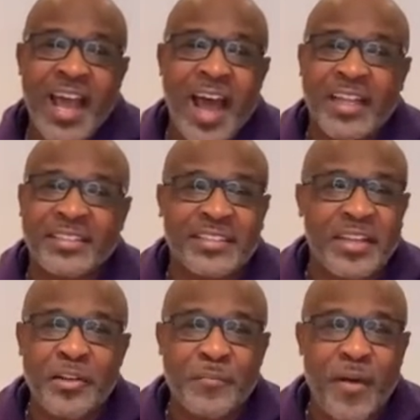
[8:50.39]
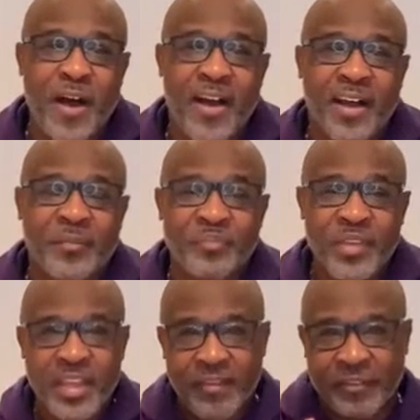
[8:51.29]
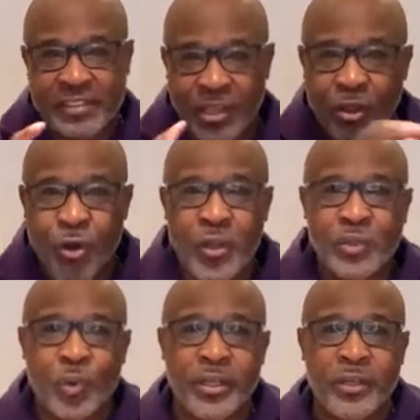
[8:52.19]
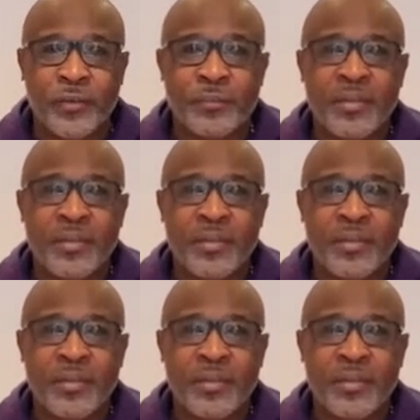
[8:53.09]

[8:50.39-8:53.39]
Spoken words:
I'll see you tomorrow, if it's the Lord's will.